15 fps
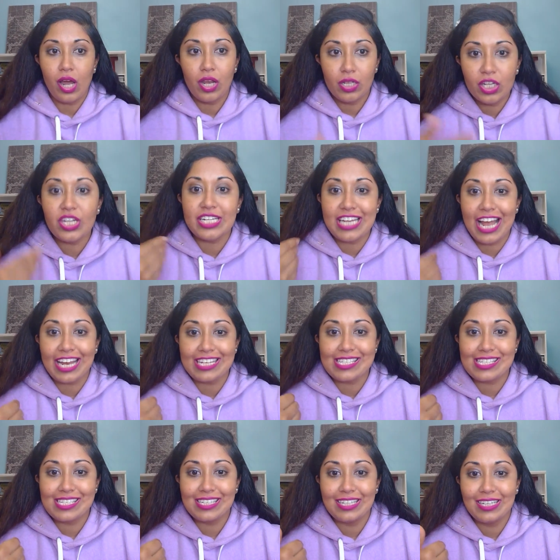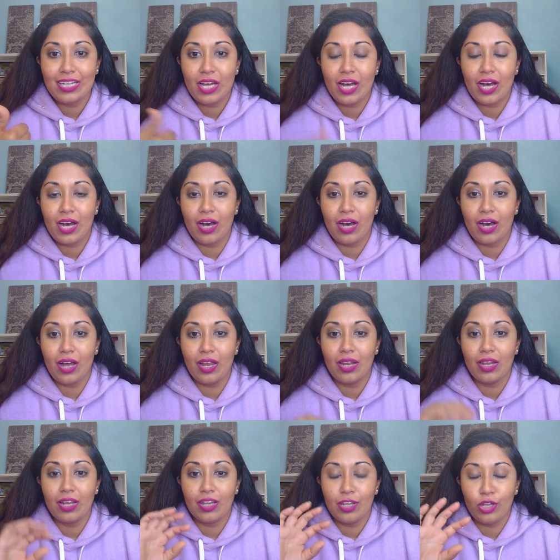look nice. Uh,
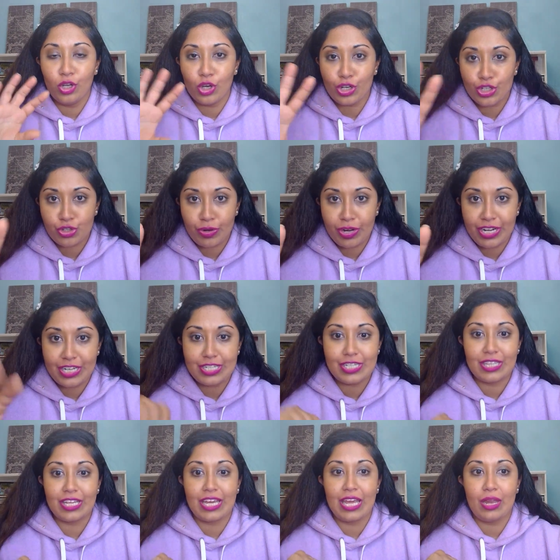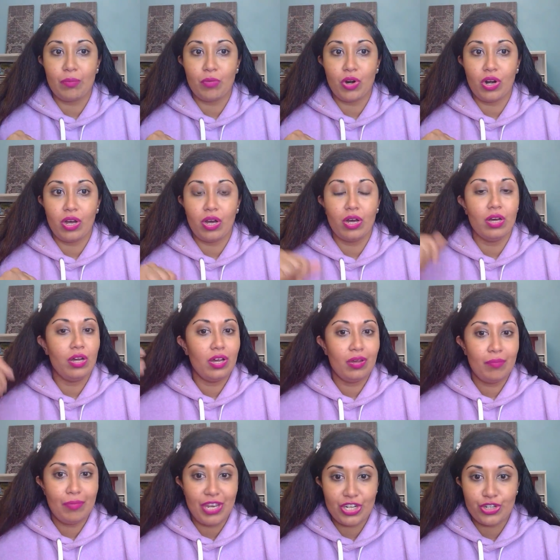look straight into the camera,
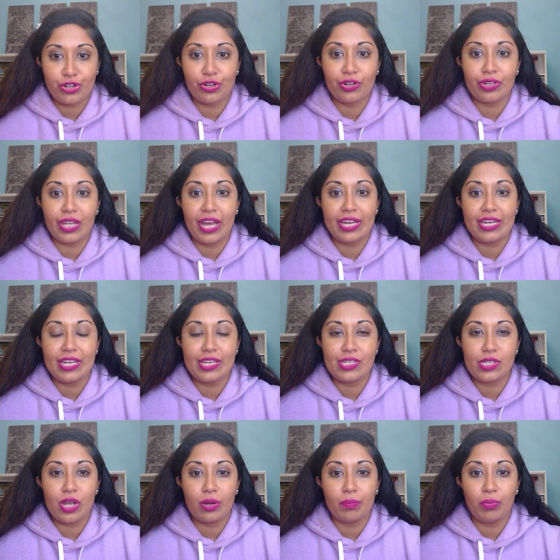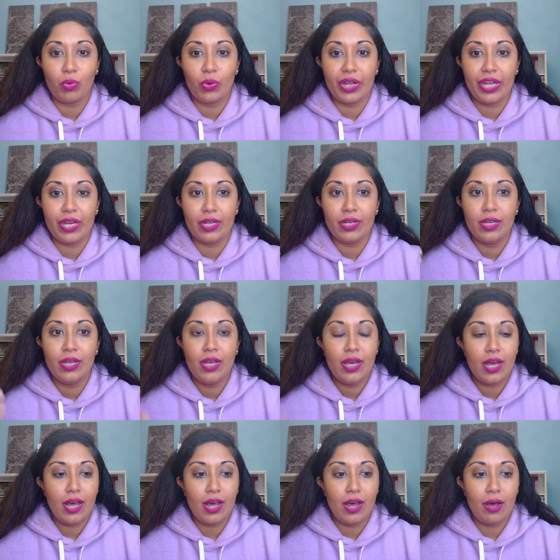make sure your lighting is on point,
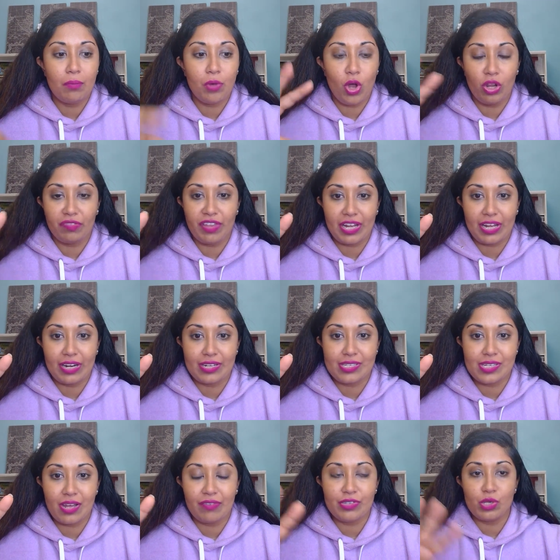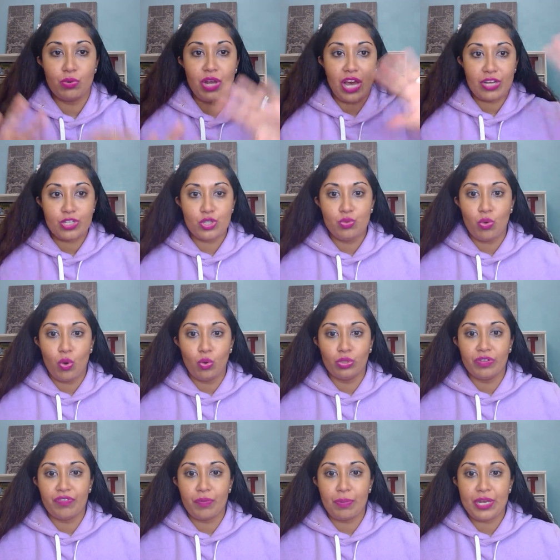um, all that kind of stuff. So not too old
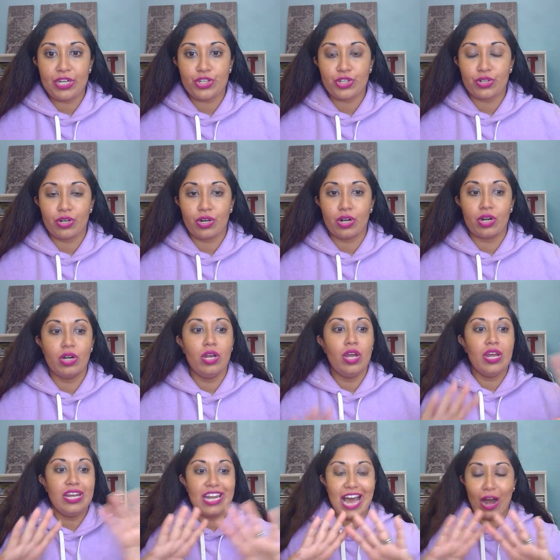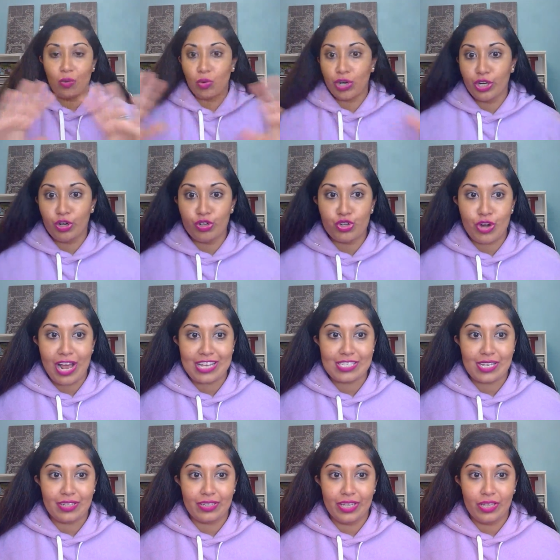of a picture, not where you're
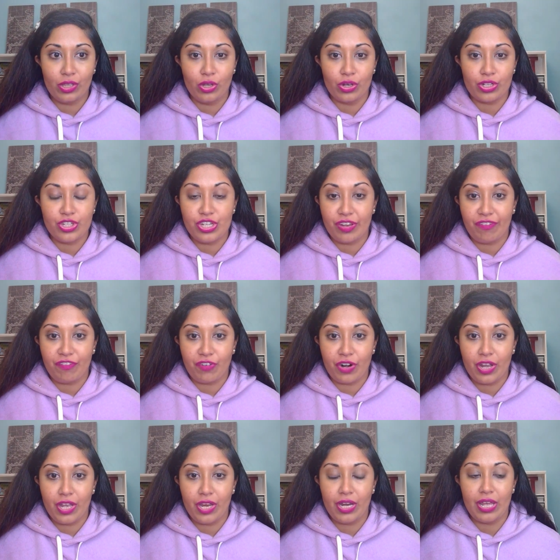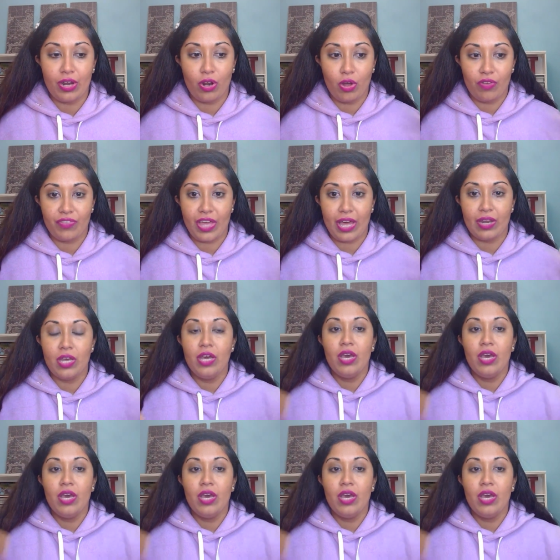drastically look different and all of that.